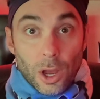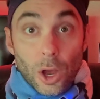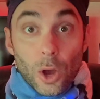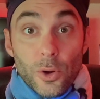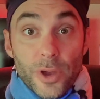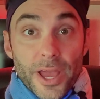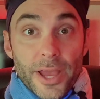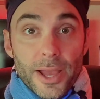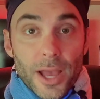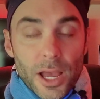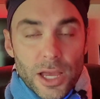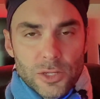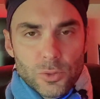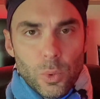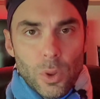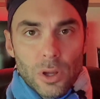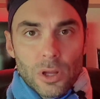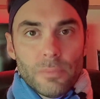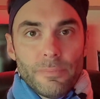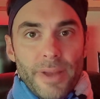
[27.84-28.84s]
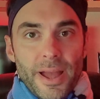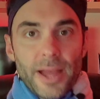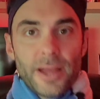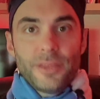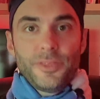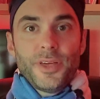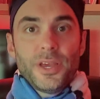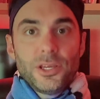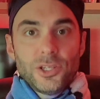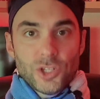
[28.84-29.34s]
Okay, guys, welcome back.
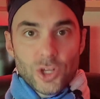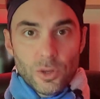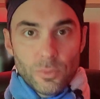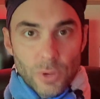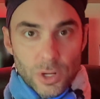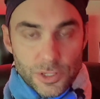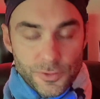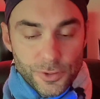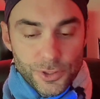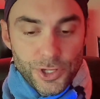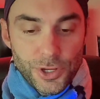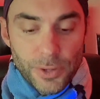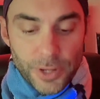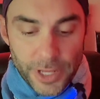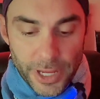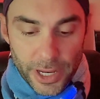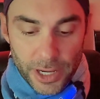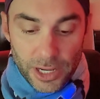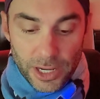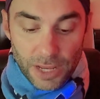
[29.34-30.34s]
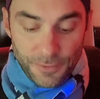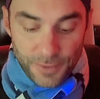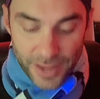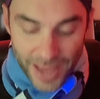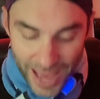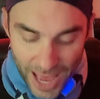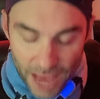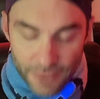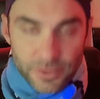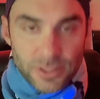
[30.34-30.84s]
Thanks so much for tuning in. If you
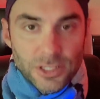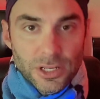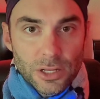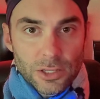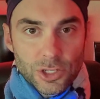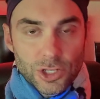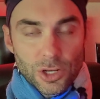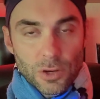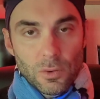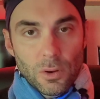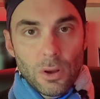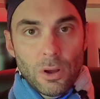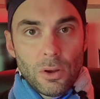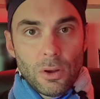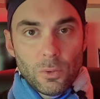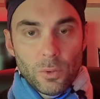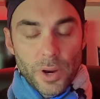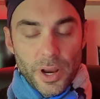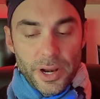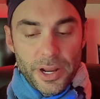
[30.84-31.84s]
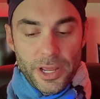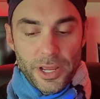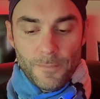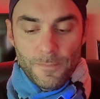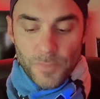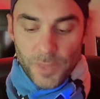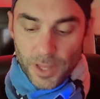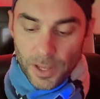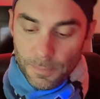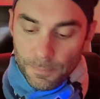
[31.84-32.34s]
haven't done so already,
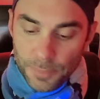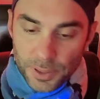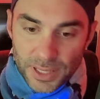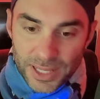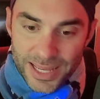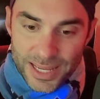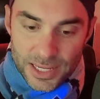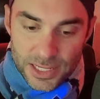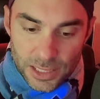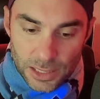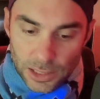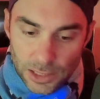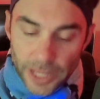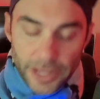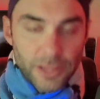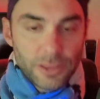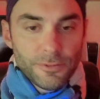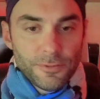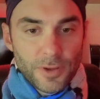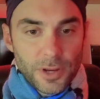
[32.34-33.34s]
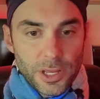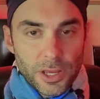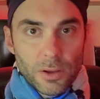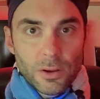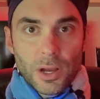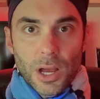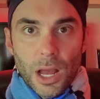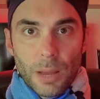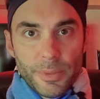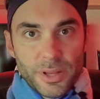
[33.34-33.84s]
please like the video,
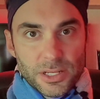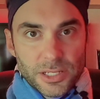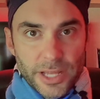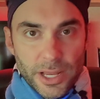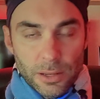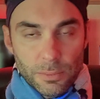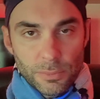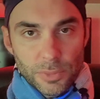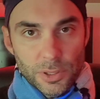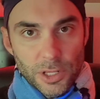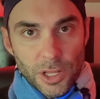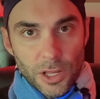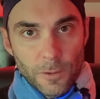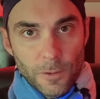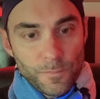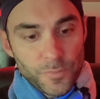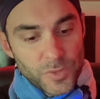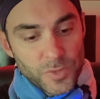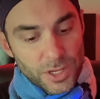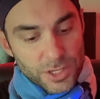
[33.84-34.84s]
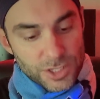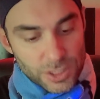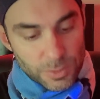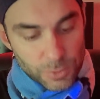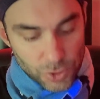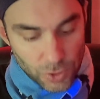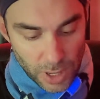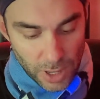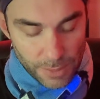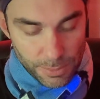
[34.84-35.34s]
comment down below,
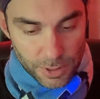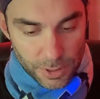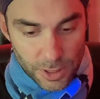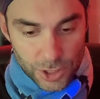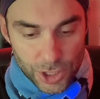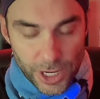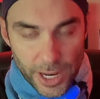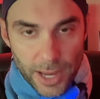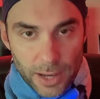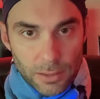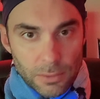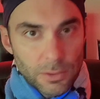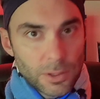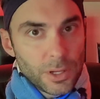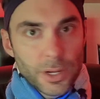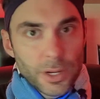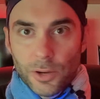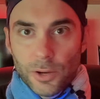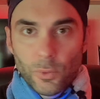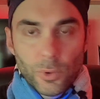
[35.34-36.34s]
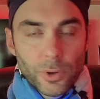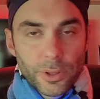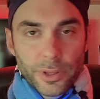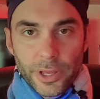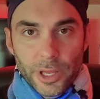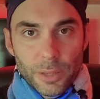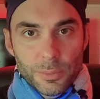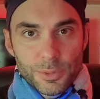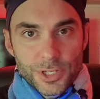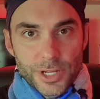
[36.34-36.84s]
subscribe to the channel. It really
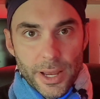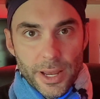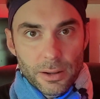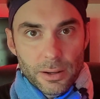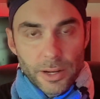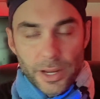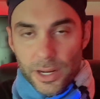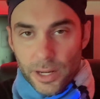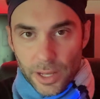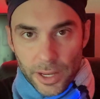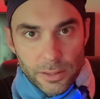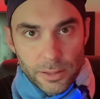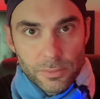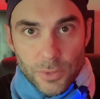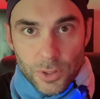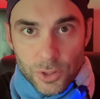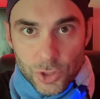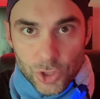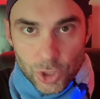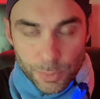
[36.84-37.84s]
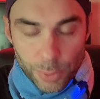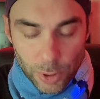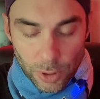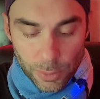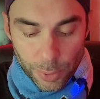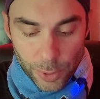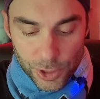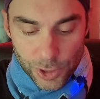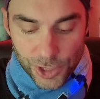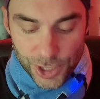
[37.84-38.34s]
helps out, and I super
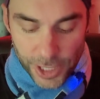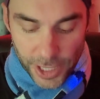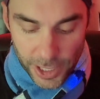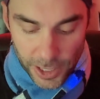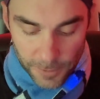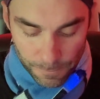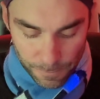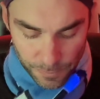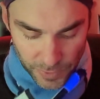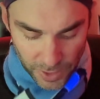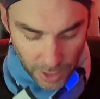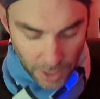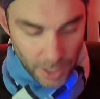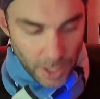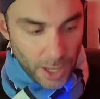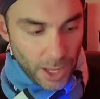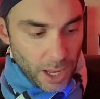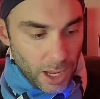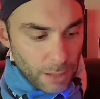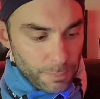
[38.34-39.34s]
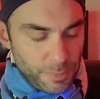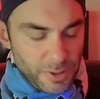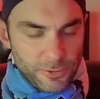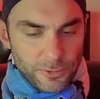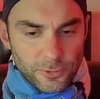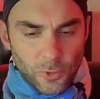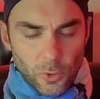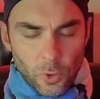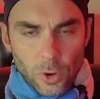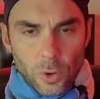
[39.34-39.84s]
appreciate it.
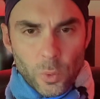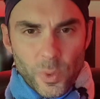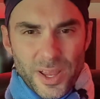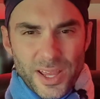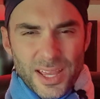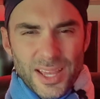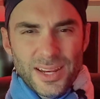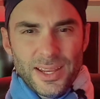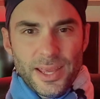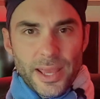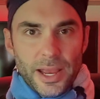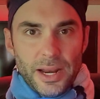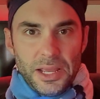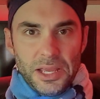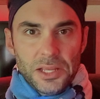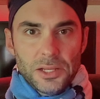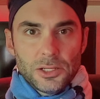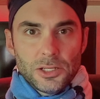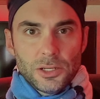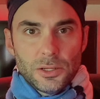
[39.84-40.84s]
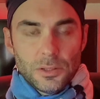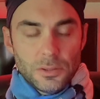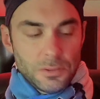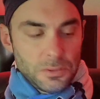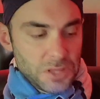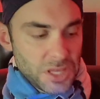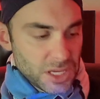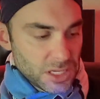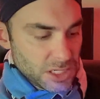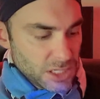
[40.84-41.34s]
Before we can get into
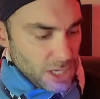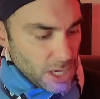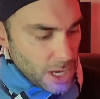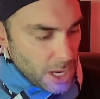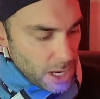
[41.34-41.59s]
this